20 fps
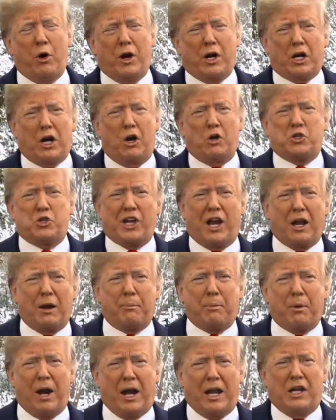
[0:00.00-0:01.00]
Rico
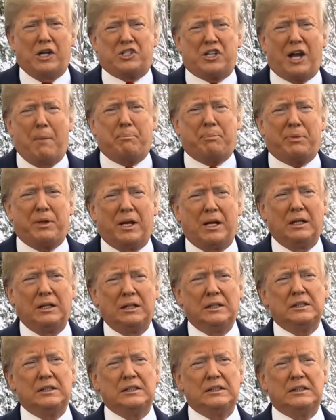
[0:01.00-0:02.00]
celebrating something.
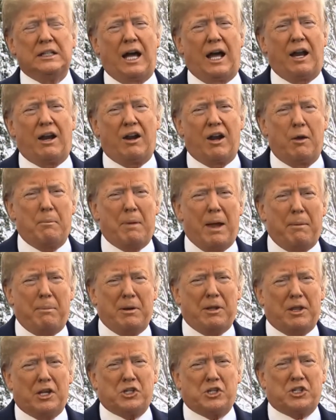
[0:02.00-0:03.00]
I don't know,
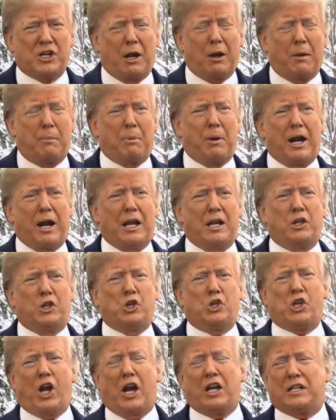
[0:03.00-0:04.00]
maybe they're celebrating the
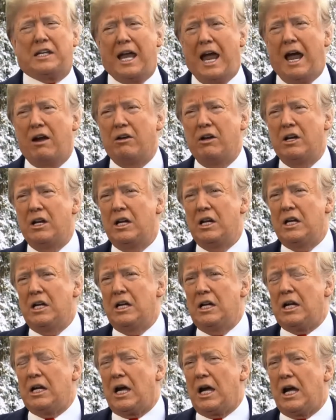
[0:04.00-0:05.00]
shutdown.
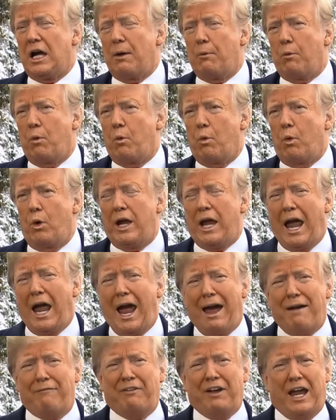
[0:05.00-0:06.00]
We
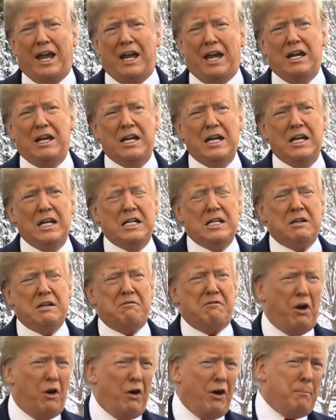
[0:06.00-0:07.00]
have a
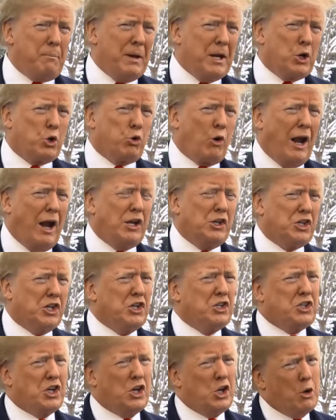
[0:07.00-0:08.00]
very big
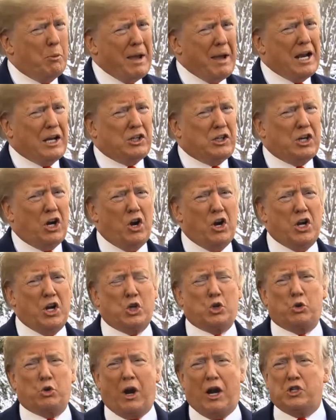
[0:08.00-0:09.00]
crisis, a
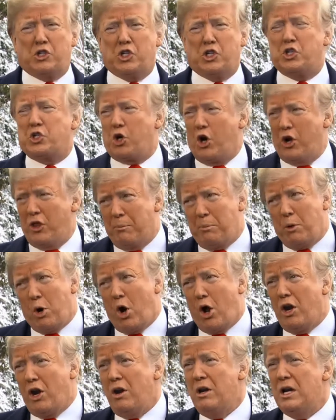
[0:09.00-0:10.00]
humanitarian crisis on the
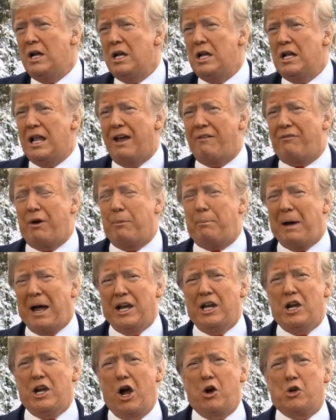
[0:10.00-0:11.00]
border.
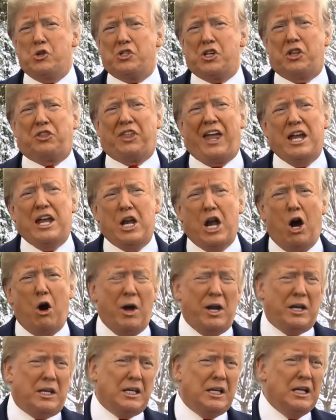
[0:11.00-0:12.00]
Everybody knows it, they know
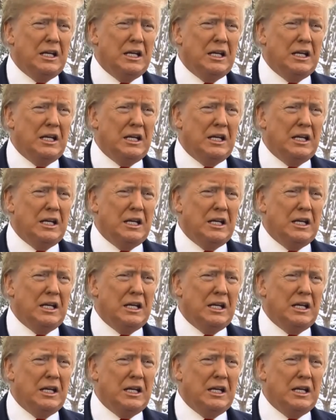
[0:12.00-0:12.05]
it.